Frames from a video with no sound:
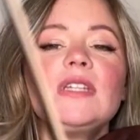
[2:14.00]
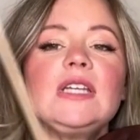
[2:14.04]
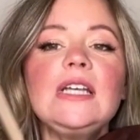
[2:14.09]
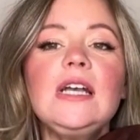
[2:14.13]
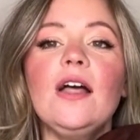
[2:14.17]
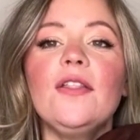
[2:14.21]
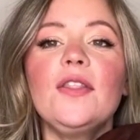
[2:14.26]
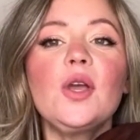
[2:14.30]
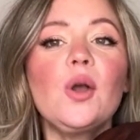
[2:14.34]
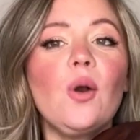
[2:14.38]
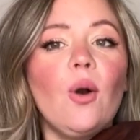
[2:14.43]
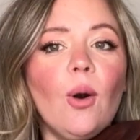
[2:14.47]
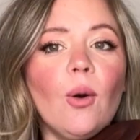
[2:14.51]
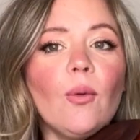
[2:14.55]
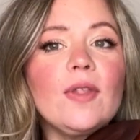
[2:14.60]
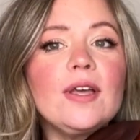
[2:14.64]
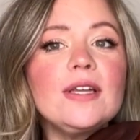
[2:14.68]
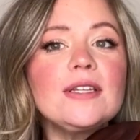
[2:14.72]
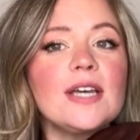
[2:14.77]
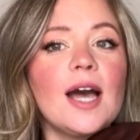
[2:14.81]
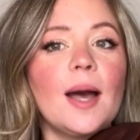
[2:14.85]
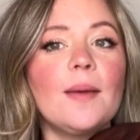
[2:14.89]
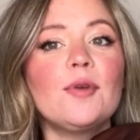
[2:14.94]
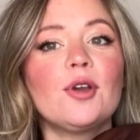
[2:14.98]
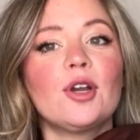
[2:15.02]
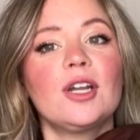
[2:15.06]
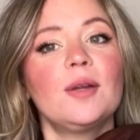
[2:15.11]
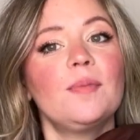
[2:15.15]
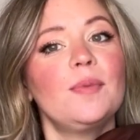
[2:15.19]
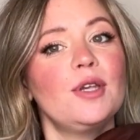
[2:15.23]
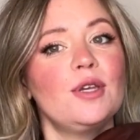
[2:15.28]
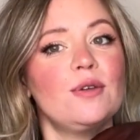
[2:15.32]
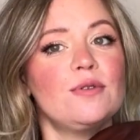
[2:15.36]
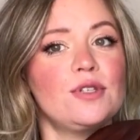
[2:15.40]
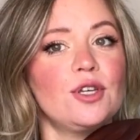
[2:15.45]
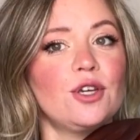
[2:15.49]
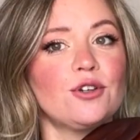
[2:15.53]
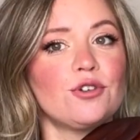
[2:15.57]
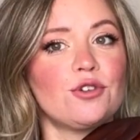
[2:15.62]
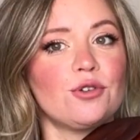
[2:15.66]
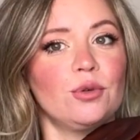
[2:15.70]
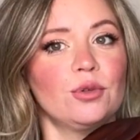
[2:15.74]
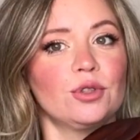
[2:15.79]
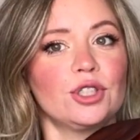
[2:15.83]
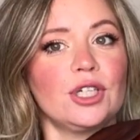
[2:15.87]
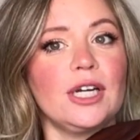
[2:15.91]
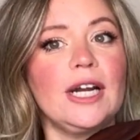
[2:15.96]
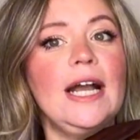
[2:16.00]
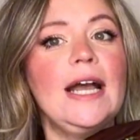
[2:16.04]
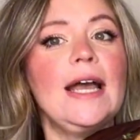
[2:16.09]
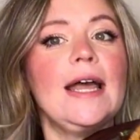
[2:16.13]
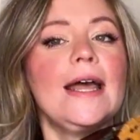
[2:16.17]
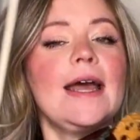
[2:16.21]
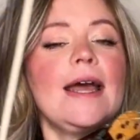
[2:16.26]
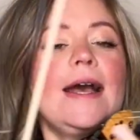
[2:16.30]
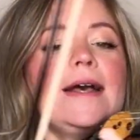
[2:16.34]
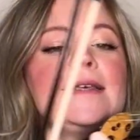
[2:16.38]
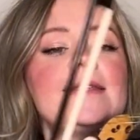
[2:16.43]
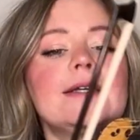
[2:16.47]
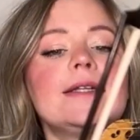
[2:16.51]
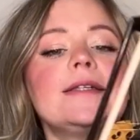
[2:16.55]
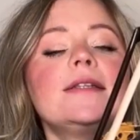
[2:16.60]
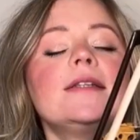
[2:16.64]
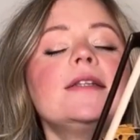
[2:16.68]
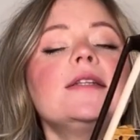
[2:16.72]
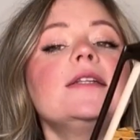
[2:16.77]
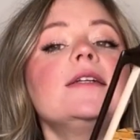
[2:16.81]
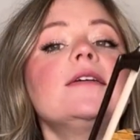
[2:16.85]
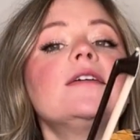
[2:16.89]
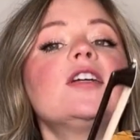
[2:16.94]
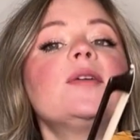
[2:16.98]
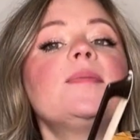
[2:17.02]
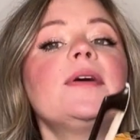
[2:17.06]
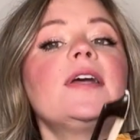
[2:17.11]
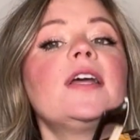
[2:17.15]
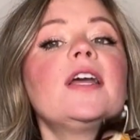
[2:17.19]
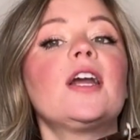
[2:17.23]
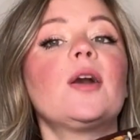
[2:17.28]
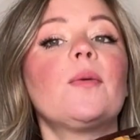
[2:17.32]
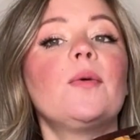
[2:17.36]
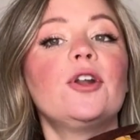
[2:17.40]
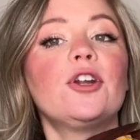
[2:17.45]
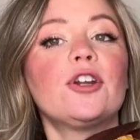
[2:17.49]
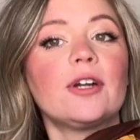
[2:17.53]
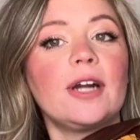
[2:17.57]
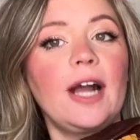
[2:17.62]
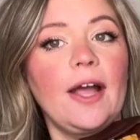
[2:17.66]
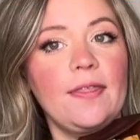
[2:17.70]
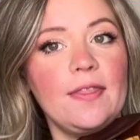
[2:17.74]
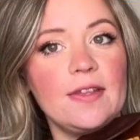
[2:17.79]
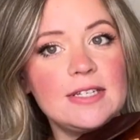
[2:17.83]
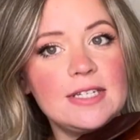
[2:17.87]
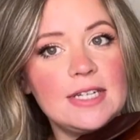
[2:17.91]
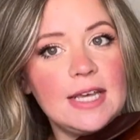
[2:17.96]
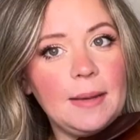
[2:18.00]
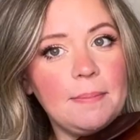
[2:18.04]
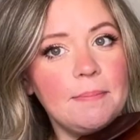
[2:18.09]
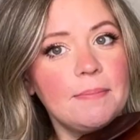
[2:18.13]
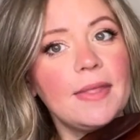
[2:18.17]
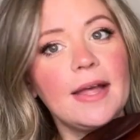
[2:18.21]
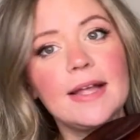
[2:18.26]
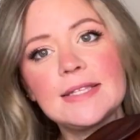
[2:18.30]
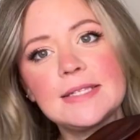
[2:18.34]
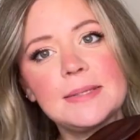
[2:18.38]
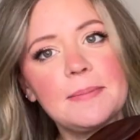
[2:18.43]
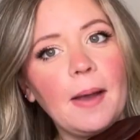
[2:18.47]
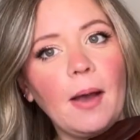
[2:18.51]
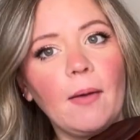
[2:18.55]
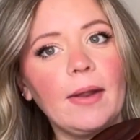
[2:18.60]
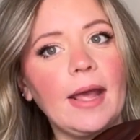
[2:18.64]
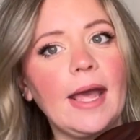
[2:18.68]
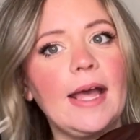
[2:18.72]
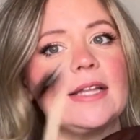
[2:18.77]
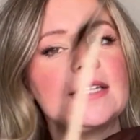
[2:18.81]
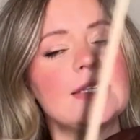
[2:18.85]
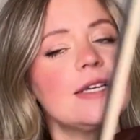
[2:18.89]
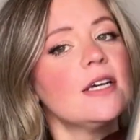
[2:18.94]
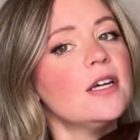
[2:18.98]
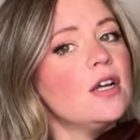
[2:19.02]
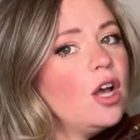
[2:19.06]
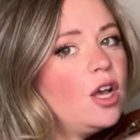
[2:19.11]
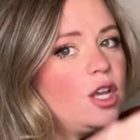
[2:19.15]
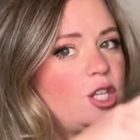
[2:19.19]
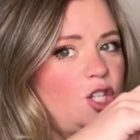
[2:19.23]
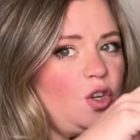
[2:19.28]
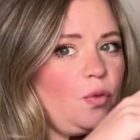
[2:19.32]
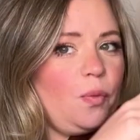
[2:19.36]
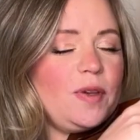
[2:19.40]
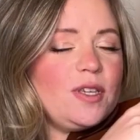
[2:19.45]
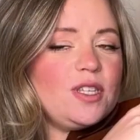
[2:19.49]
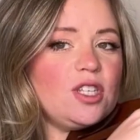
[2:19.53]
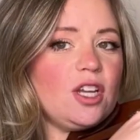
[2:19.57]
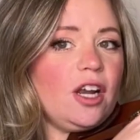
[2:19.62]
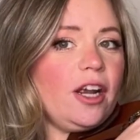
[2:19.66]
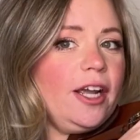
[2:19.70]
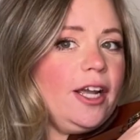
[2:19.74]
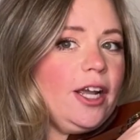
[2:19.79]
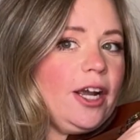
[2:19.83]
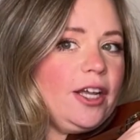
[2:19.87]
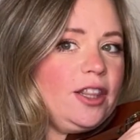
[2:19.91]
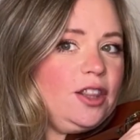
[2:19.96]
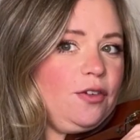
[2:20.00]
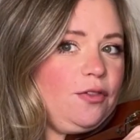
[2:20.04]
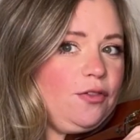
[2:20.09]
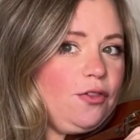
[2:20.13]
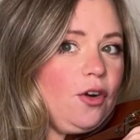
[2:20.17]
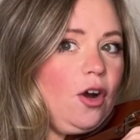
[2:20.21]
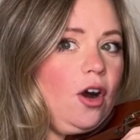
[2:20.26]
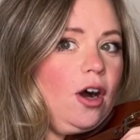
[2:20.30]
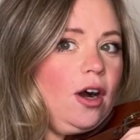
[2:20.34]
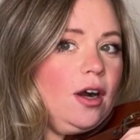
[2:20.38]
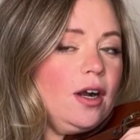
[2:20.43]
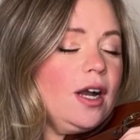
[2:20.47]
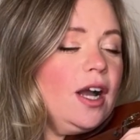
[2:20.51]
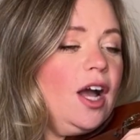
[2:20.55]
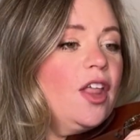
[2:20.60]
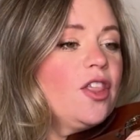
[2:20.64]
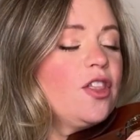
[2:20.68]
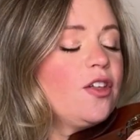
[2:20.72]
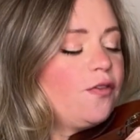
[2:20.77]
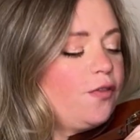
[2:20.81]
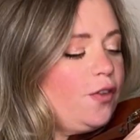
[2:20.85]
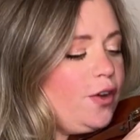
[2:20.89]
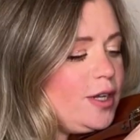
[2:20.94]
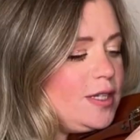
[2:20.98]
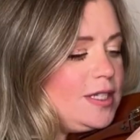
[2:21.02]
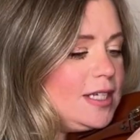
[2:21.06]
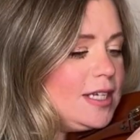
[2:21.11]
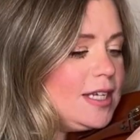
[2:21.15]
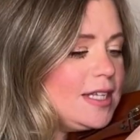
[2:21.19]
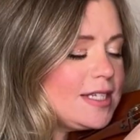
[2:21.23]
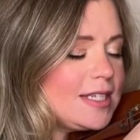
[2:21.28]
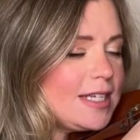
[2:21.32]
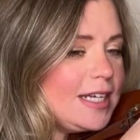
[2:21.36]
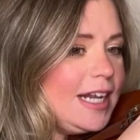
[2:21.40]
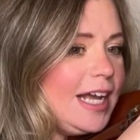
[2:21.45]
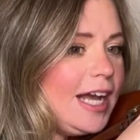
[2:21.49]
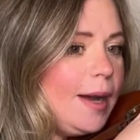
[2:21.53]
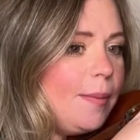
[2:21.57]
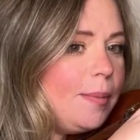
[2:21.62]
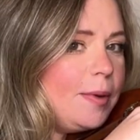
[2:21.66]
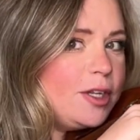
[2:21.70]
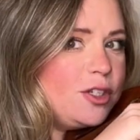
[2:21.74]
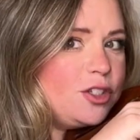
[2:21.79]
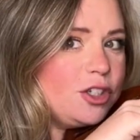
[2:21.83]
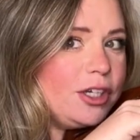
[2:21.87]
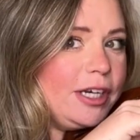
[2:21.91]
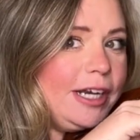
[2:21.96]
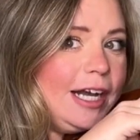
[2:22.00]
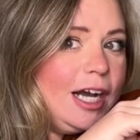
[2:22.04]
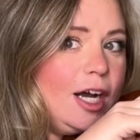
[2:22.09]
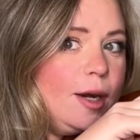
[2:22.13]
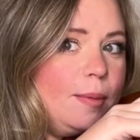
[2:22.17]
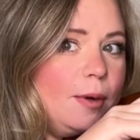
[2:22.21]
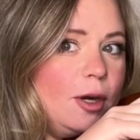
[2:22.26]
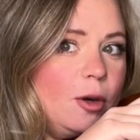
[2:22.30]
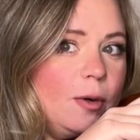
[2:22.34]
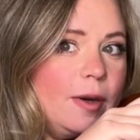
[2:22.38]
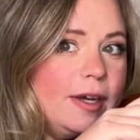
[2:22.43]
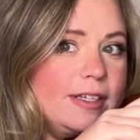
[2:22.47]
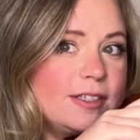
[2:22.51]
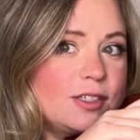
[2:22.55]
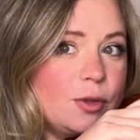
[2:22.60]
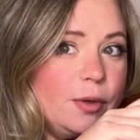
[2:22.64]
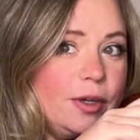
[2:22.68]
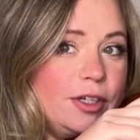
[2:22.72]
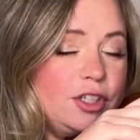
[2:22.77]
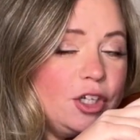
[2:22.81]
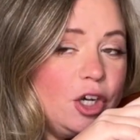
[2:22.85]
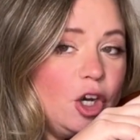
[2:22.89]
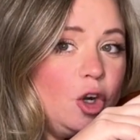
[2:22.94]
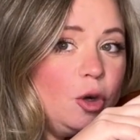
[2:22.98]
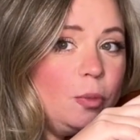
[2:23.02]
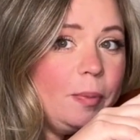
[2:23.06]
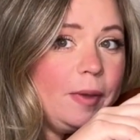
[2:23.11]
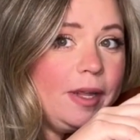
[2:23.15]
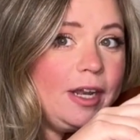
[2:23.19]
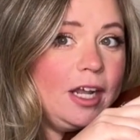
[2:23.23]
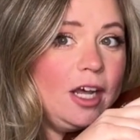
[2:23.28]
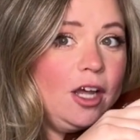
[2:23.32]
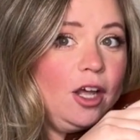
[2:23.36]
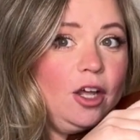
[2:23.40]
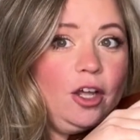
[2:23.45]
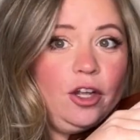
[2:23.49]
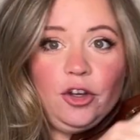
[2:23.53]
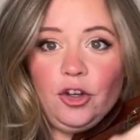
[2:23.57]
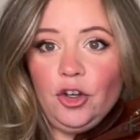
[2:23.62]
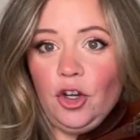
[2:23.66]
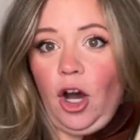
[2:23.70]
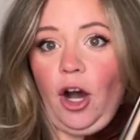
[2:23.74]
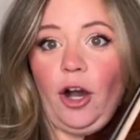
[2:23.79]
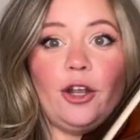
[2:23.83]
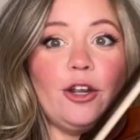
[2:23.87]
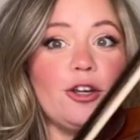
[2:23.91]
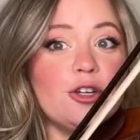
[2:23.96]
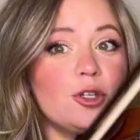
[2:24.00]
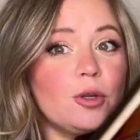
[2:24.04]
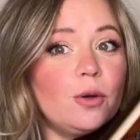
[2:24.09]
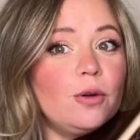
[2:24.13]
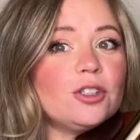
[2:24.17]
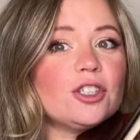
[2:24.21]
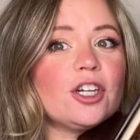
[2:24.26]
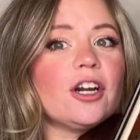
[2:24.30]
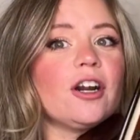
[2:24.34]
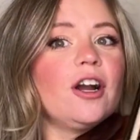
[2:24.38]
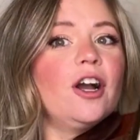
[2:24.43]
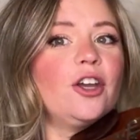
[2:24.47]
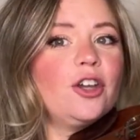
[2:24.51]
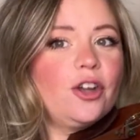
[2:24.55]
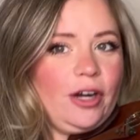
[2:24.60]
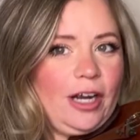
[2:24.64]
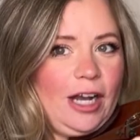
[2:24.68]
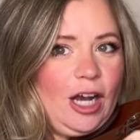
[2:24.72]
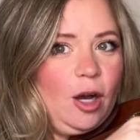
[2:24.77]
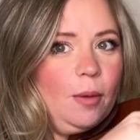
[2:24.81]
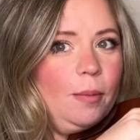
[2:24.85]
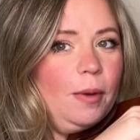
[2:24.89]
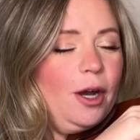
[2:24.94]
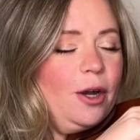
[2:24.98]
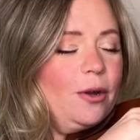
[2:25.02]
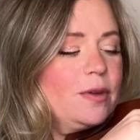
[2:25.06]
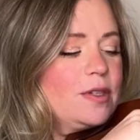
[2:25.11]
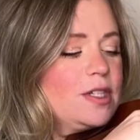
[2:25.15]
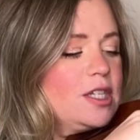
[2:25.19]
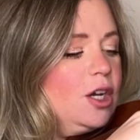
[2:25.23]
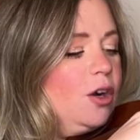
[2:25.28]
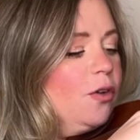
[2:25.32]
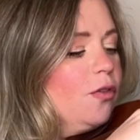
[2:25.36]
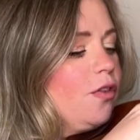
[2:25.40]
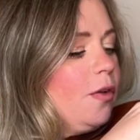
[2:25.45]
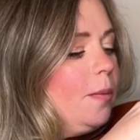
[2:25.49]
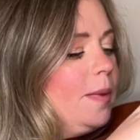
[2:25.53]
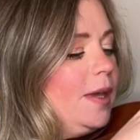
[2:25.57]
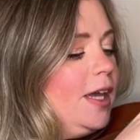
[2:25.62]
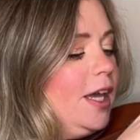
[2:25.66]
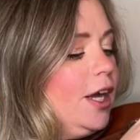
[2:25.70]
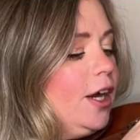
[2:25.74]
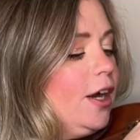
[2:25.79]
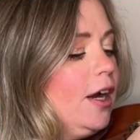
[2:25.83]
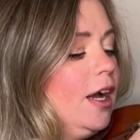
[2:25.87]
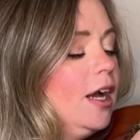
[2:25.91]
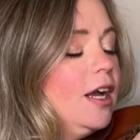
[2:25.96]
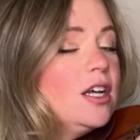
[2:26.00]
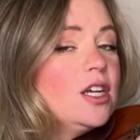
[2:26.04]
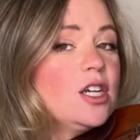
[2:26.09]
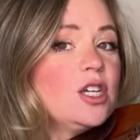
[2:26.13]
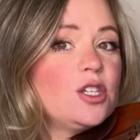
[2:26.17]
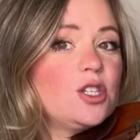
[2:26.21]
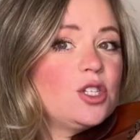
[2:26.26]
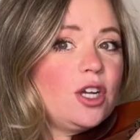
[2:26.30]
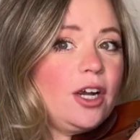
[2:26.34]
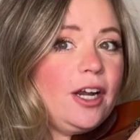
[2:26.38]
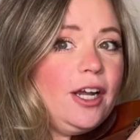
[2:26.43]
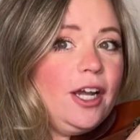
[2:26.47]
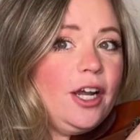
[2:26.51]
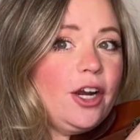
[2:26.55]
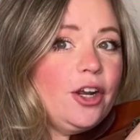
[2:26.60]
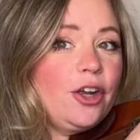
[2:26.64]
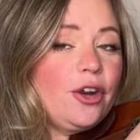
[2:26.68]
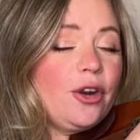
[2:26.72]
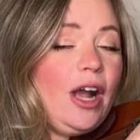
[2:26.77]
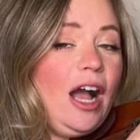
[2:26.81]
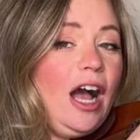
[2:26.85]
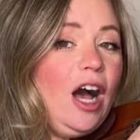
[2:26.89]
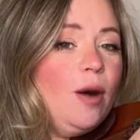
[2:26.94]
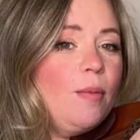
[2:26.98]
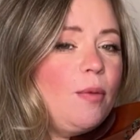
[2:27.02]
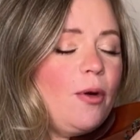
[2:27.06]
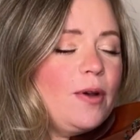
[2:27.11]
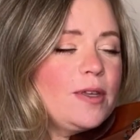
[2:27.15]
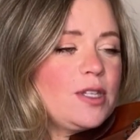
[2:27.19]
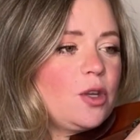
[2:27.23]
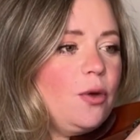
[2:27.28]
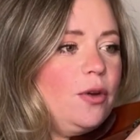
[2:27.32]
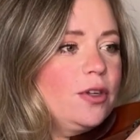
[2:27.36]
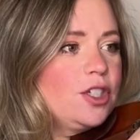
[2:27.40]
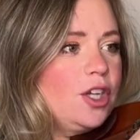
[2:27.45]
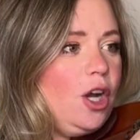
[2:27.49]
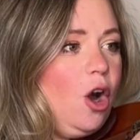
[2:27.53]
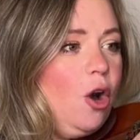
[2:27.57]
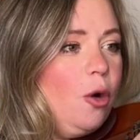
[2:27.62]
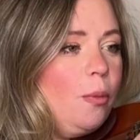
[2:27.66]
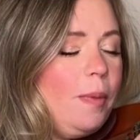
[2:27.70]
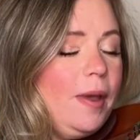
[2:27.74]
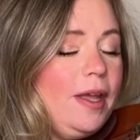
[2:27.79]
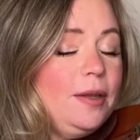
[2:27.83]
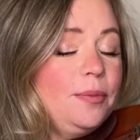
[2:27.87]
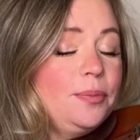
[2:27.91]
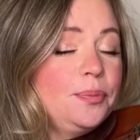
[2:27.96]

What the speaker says: the only time you're gonna be using your shoulder is a little bit here when you're at the tip. That's about it. So if we start here at the frog, the first thing that's gonna happen is your elbow is going to open, not your shoulder, your elbow. So from here, start here, your elbow is going to open.